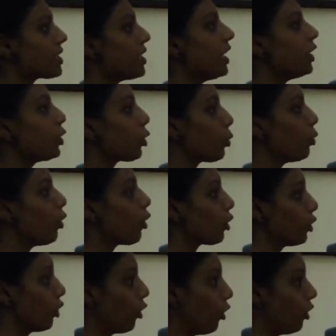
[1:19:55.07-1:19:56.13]
Is that
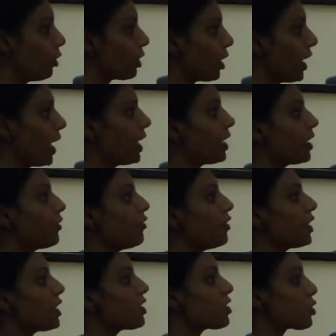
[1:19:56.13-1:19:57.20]
true or not?
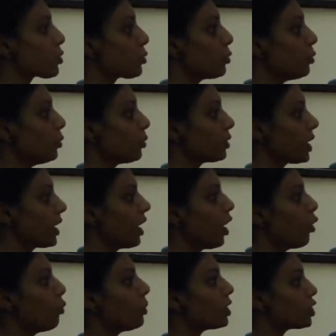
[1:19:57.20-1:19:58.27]
And if it is true,
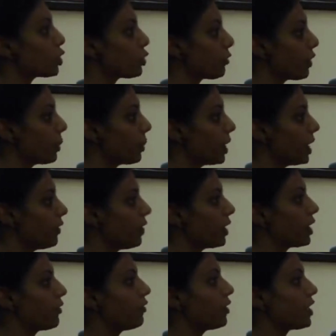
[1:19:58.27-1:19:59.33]
then how much should we
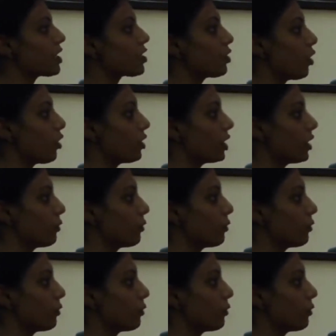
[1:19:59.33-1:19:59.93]
believe? And if it is not,